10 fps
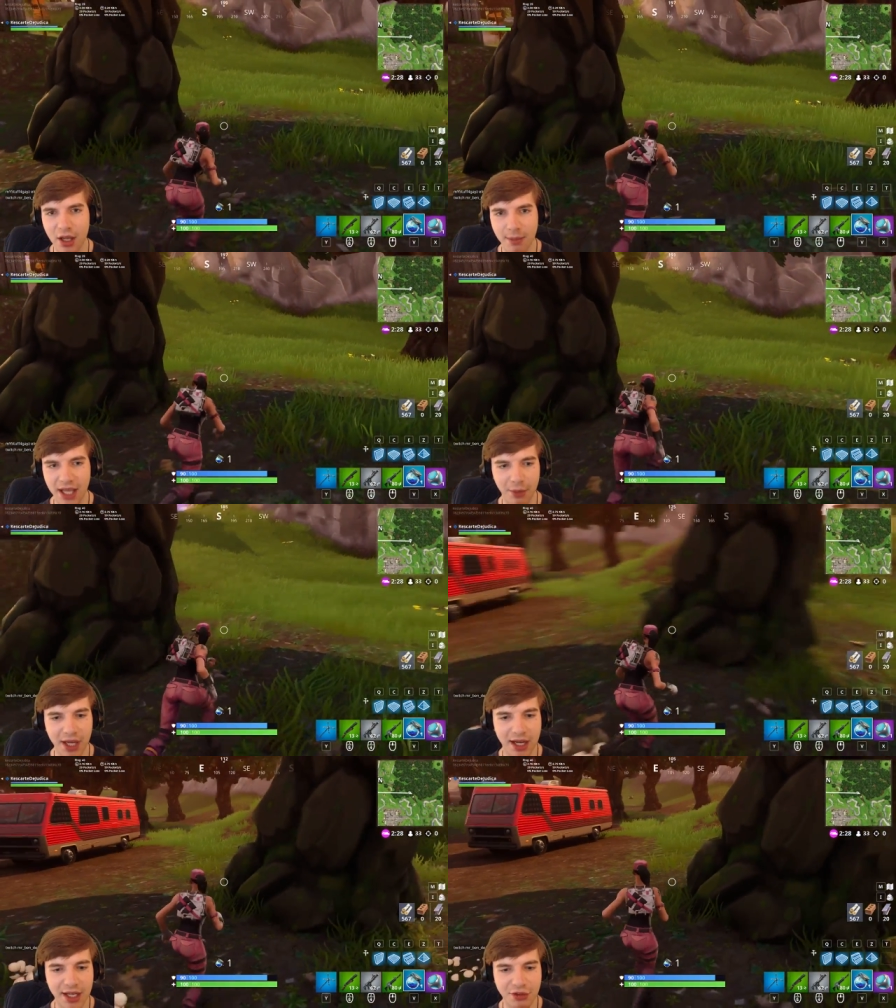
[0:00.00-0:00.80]
But yeah, we
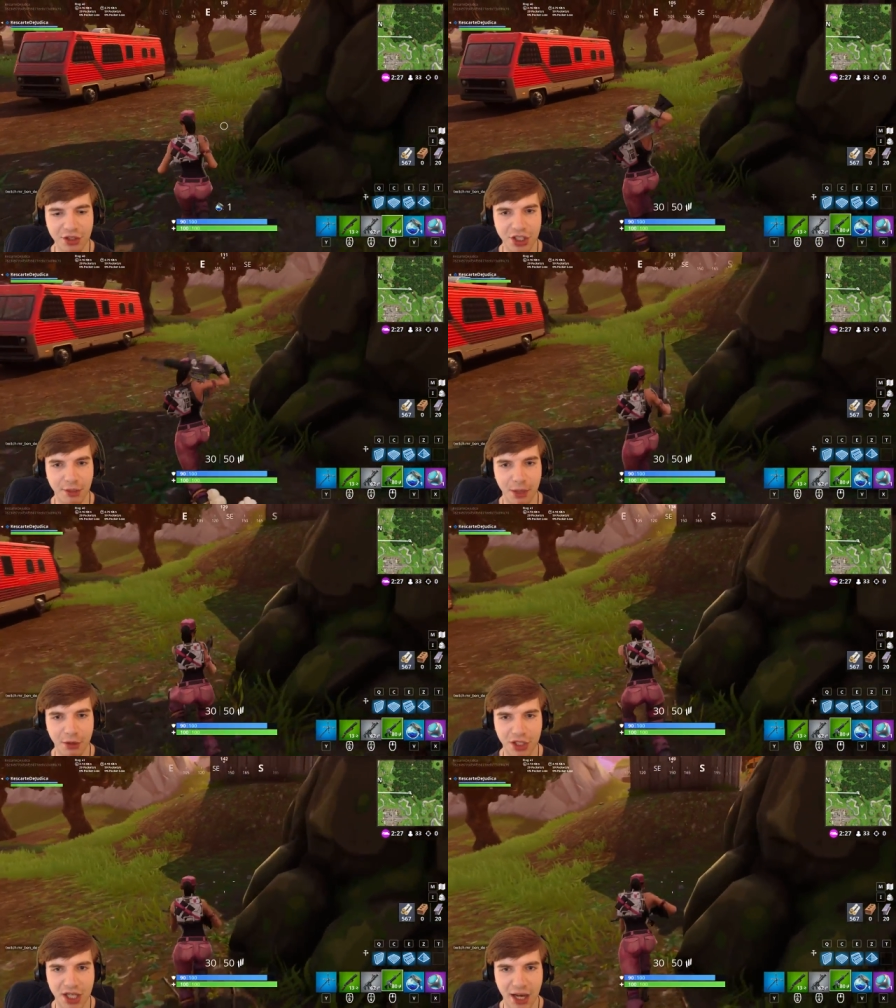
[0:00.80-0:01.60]
got an extra shield
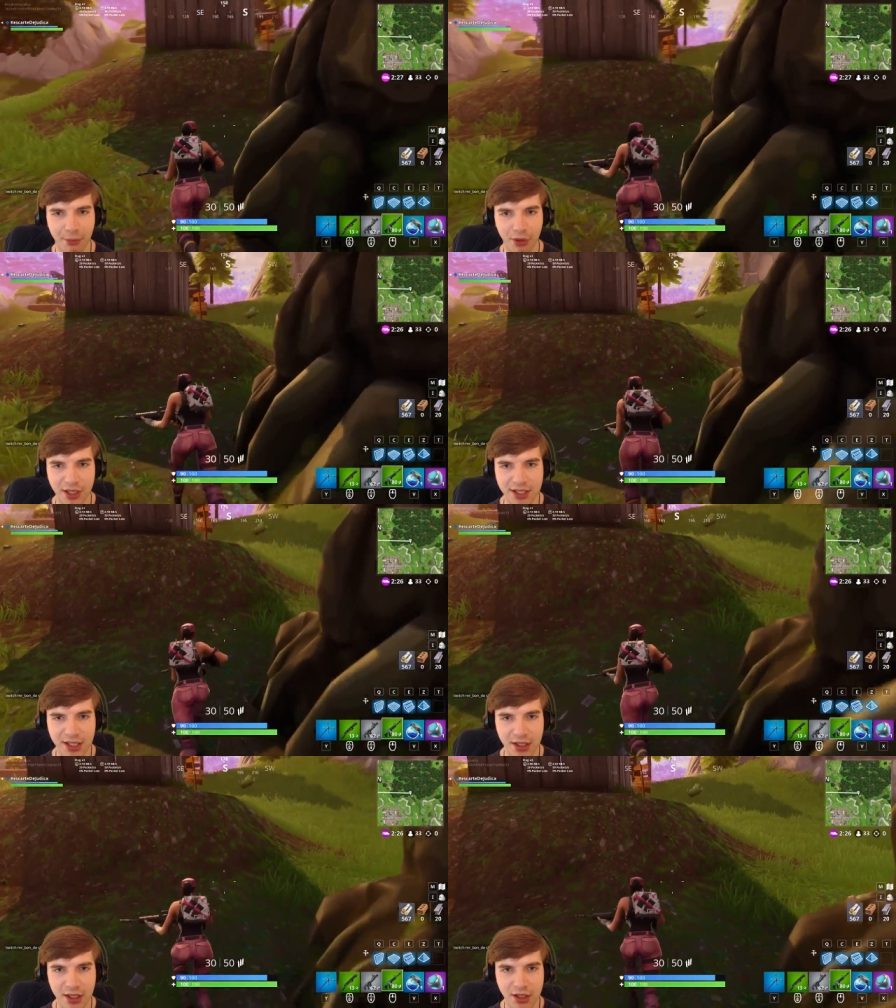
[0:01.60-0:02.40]
potion now, boys.
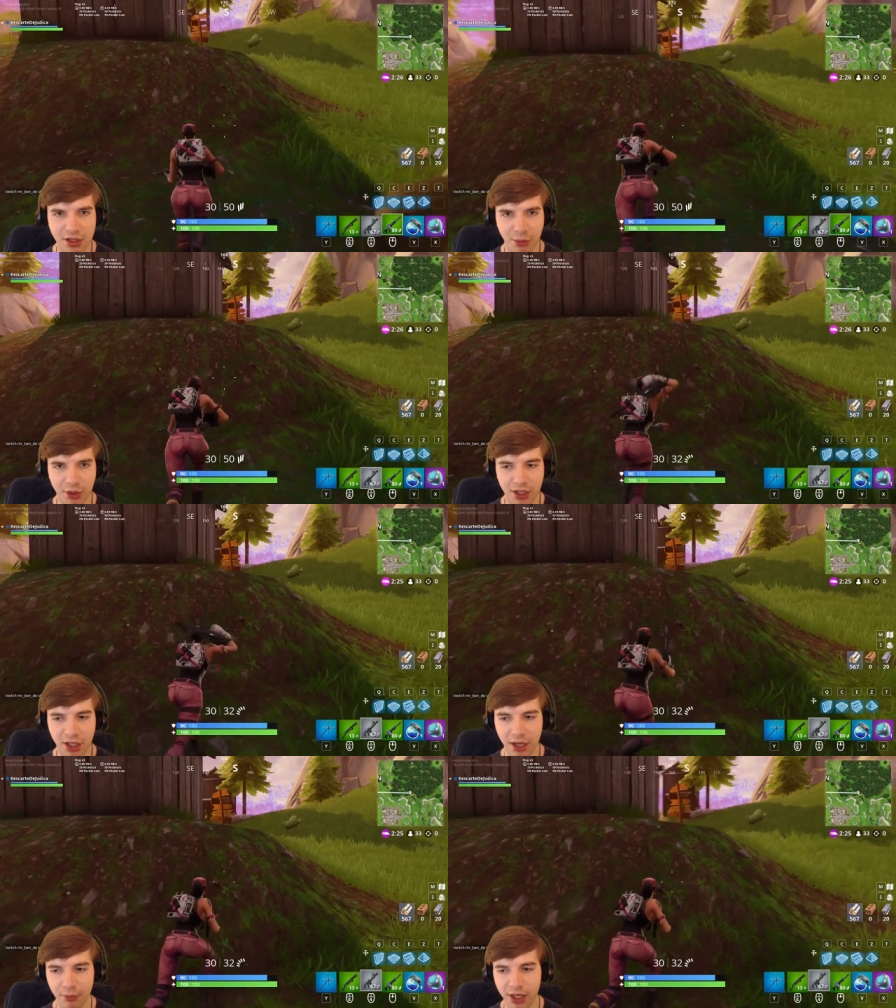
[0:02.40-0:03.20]
So we're
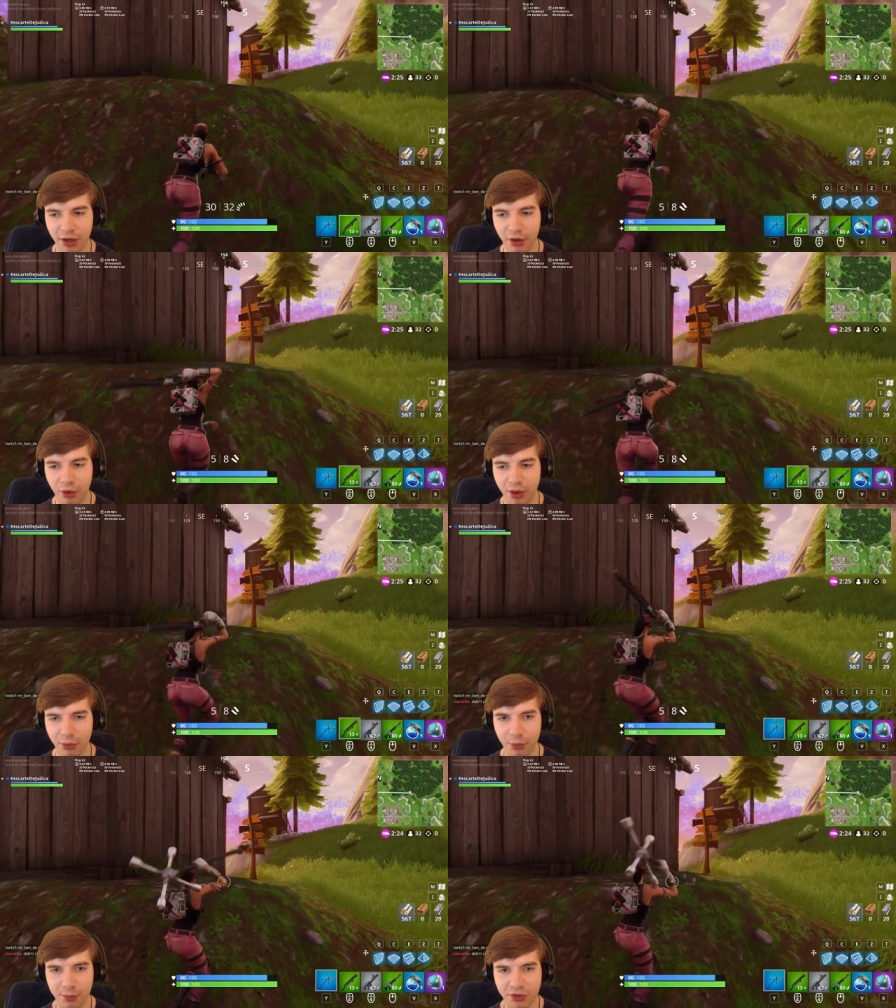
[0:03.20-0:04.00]
good. We are
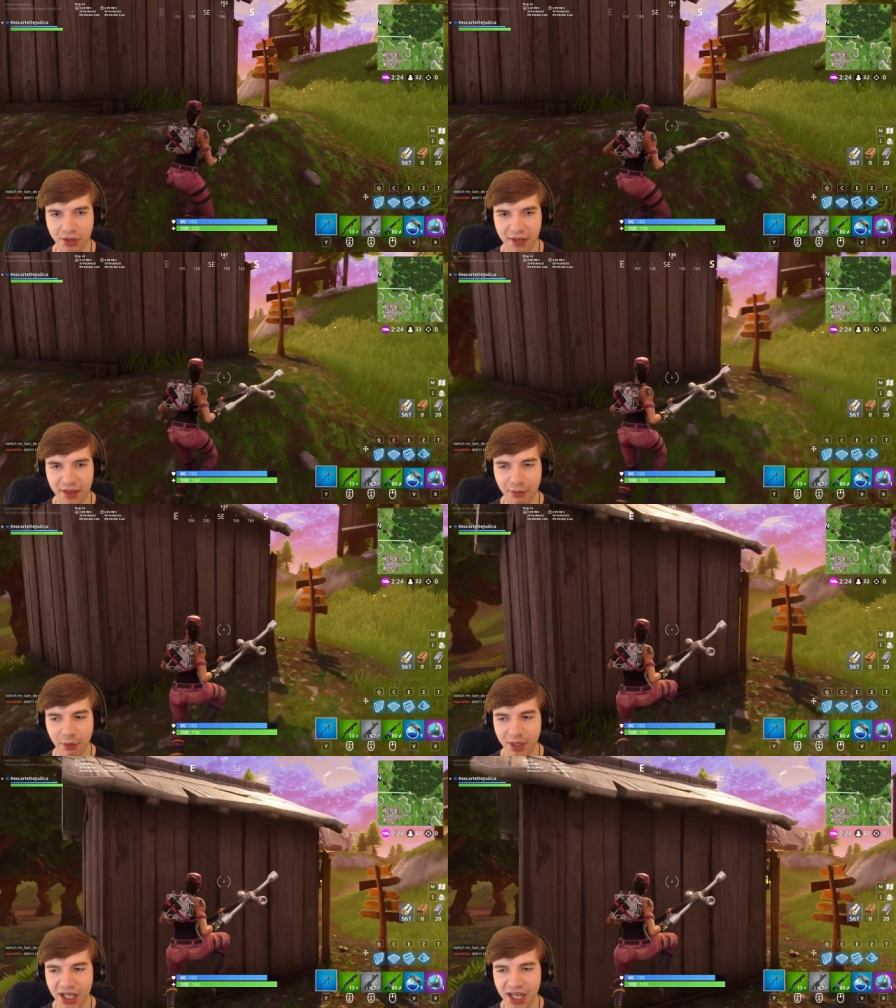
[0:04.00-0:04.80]
golden. We'll be drinking that
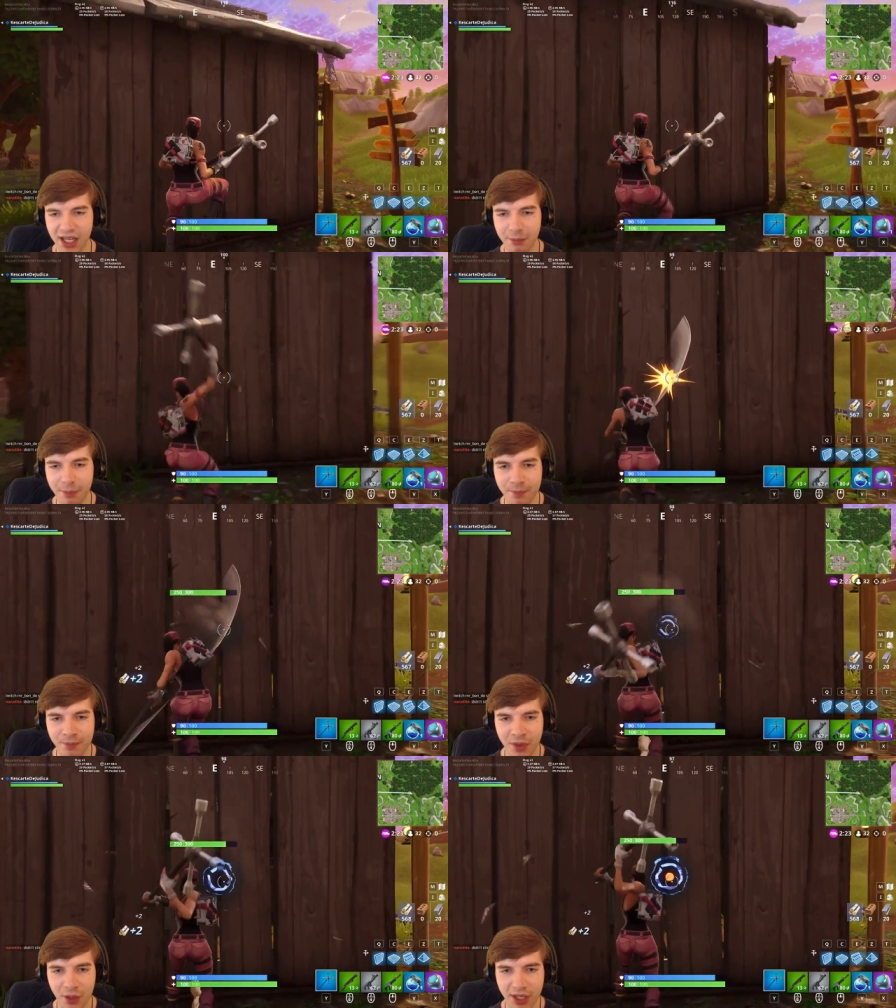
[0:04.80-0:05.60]
when we need it.
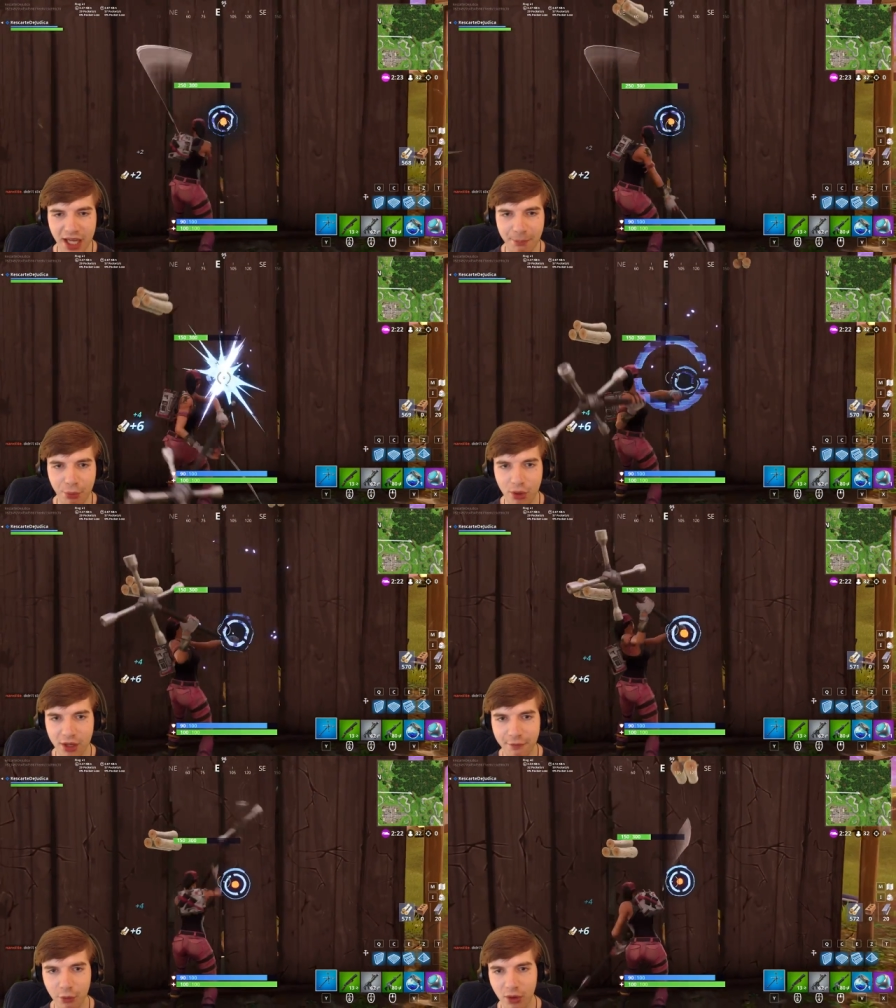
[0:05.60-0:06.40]
We got a
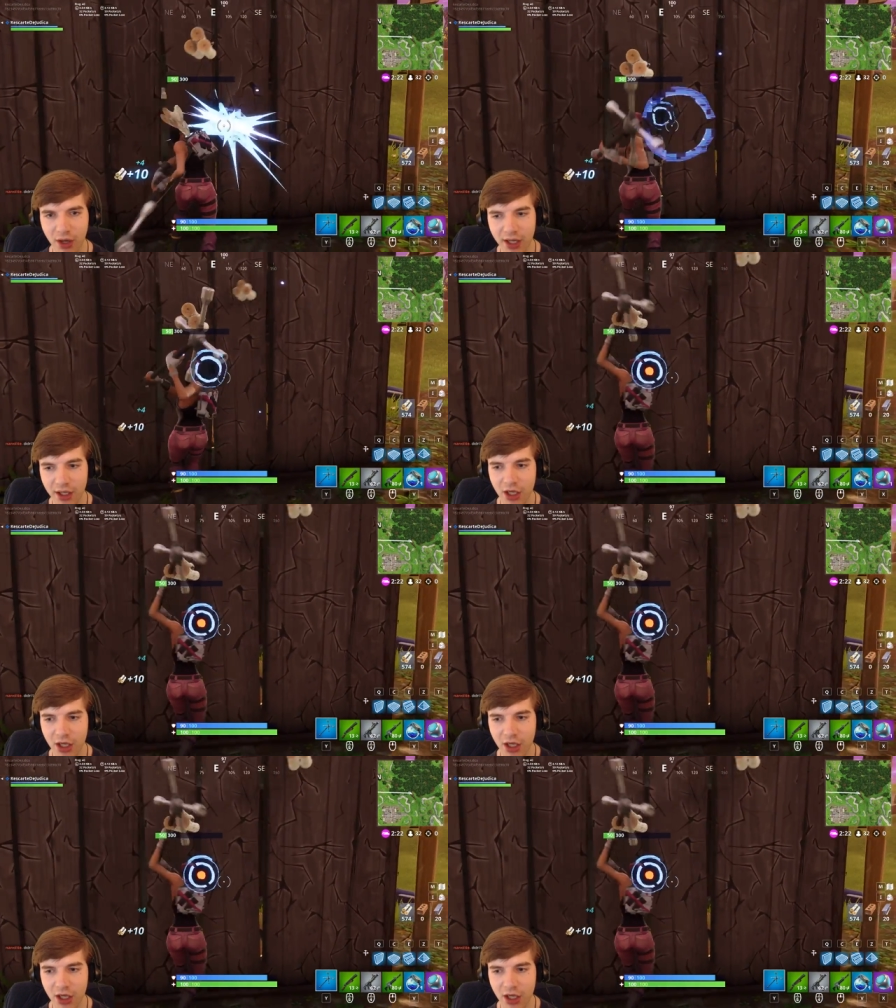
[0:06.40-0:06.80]
porta fort.